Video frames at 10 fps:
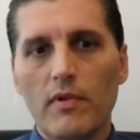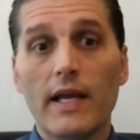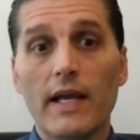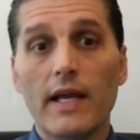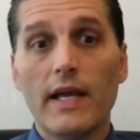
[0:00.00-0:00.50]

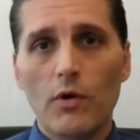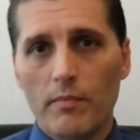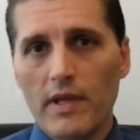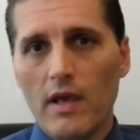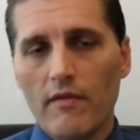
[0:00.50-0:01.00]
plug, and it will
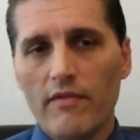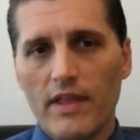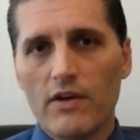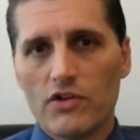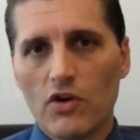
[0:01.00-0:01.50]
be of
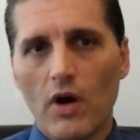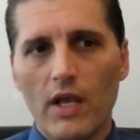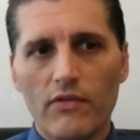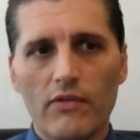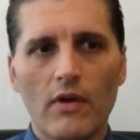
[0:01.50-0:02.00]
their
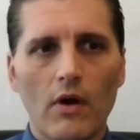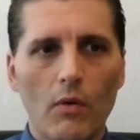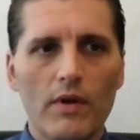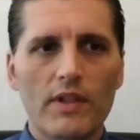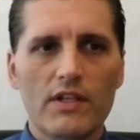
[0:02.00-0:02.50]
choice
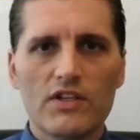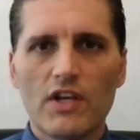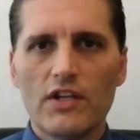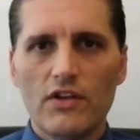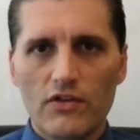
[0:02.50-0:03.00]
when they
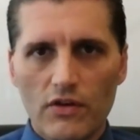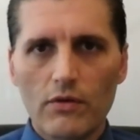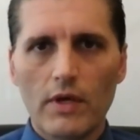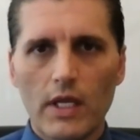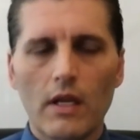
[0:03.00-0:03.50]
decide to do
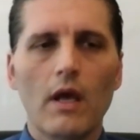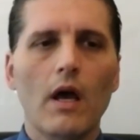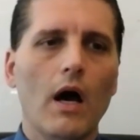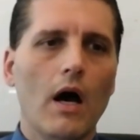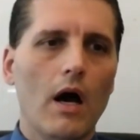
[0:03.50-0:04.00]
it,
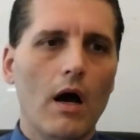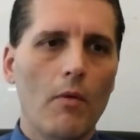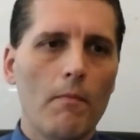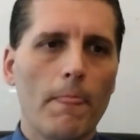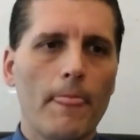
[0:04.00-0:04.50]

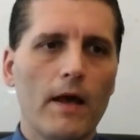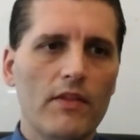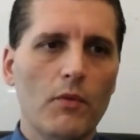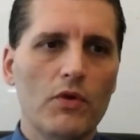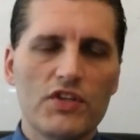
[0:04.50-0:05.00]
um,
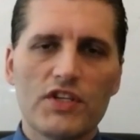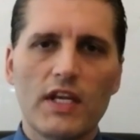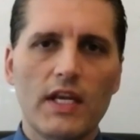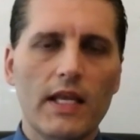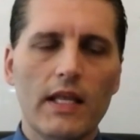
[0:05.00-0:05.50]
that we're just
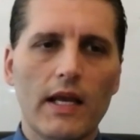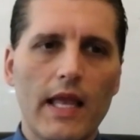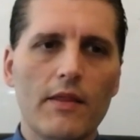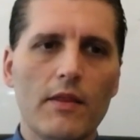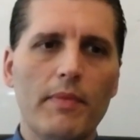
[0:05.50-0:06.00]
going to get
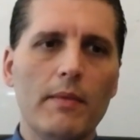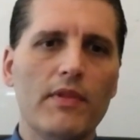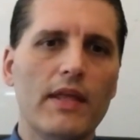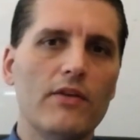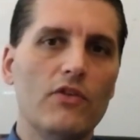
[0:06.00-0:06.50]
again the
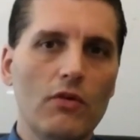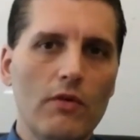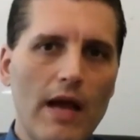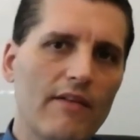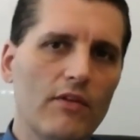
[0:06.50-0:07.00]
people that do
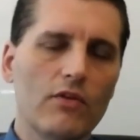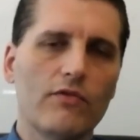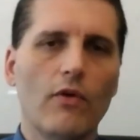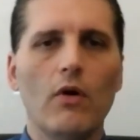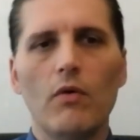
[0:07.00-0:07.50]
have
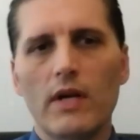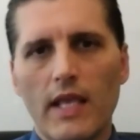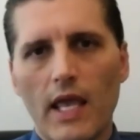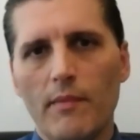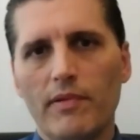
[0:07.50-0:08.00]
those
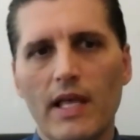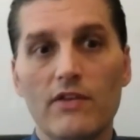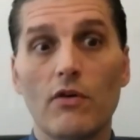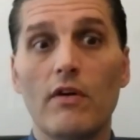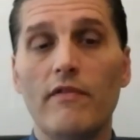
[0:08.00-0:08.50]
401k
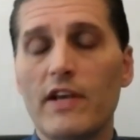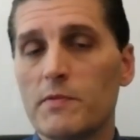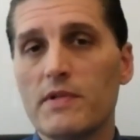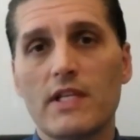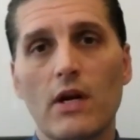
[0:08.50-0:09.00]
plans or
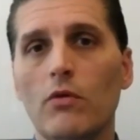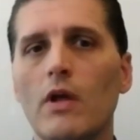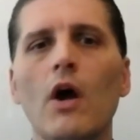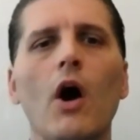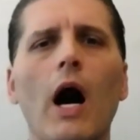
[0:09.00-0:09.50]
investments that
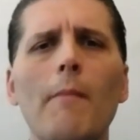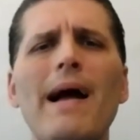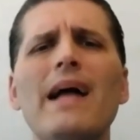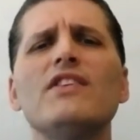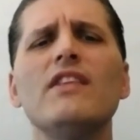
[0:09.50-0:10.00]
only
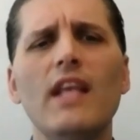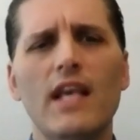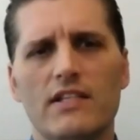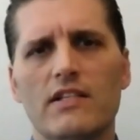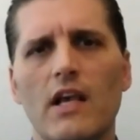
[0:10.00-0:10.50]
imagine
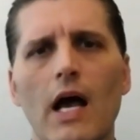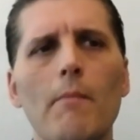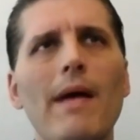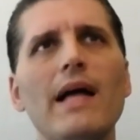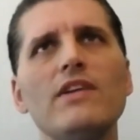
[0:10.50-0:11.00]
this.
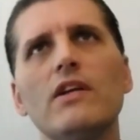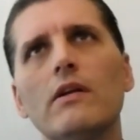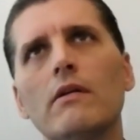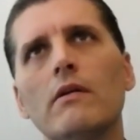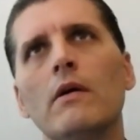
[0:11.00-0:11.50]

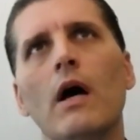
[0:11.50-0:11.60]
Imagine